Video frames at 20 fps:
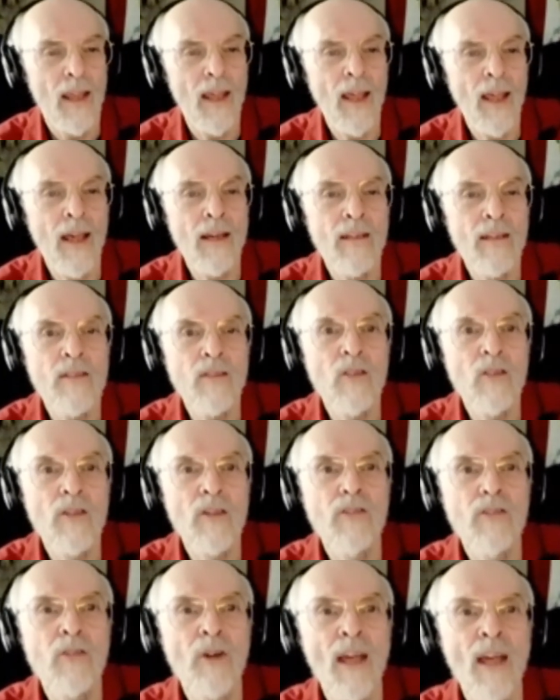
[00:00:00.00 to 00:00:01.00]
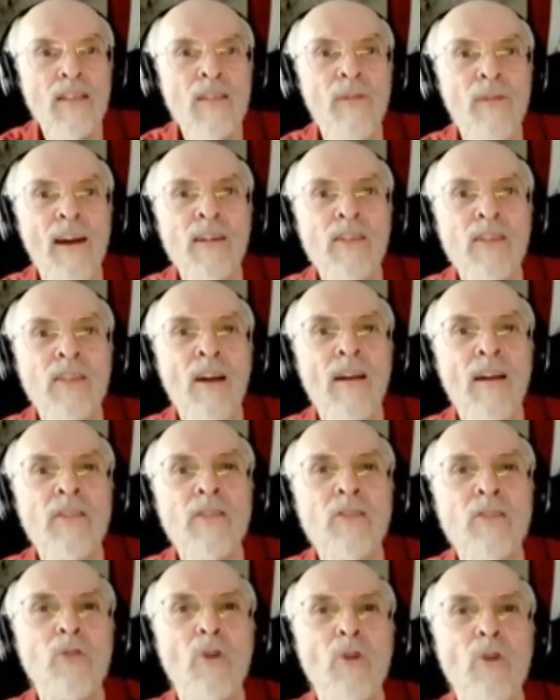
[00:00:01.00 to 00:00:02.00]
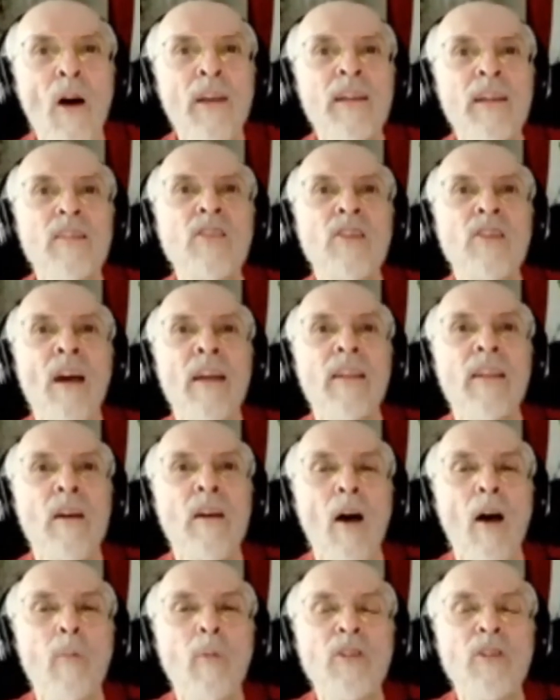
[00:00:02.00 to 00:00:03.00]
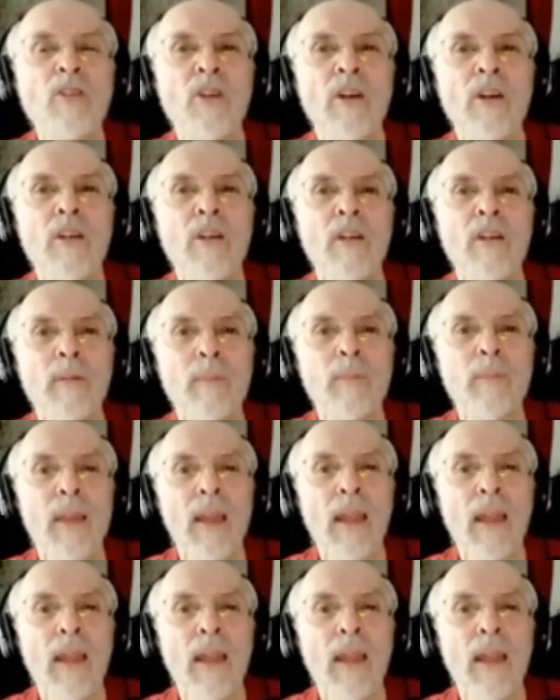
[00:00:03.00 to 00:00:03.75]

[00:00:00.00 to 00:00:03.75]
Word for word: and transversals drawn inside the common circle.